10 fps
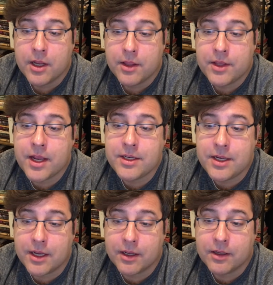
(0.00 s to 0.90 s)
The
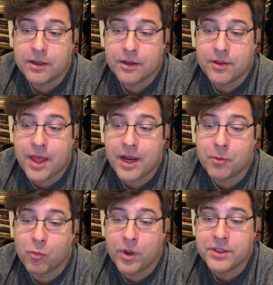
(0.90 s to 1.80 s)
idea that at
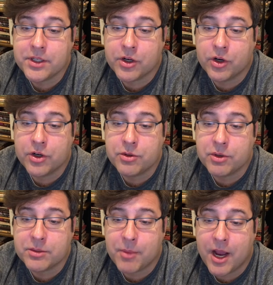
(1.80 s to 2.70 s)
once occurred to
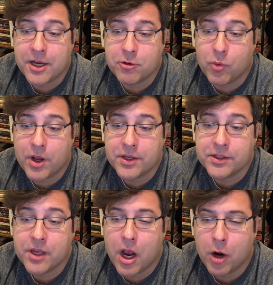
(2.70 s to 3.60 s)
his mind
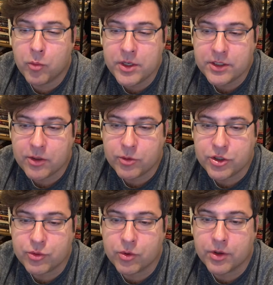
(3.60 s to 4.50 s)
was, "Are we so
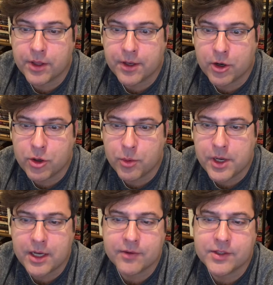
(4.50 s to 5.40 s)
sure that there are no
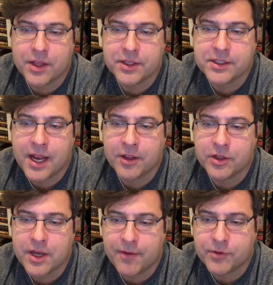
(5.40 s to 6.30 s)
natives on this
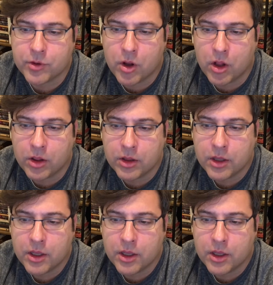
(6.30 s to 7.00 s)
island after all?"